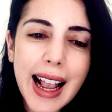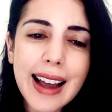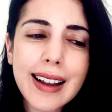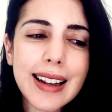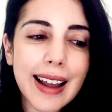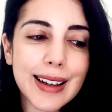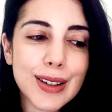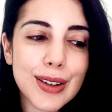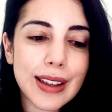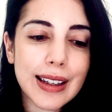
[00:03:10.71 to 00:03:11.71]
I
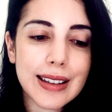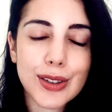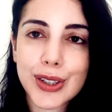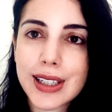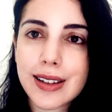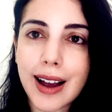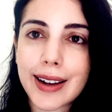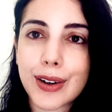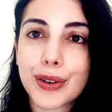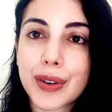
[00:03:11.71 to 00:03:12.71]
like to think it's just this
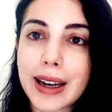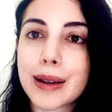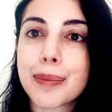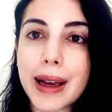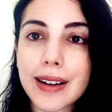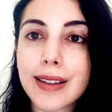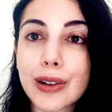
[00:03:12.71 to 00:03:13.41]
idea of getting better,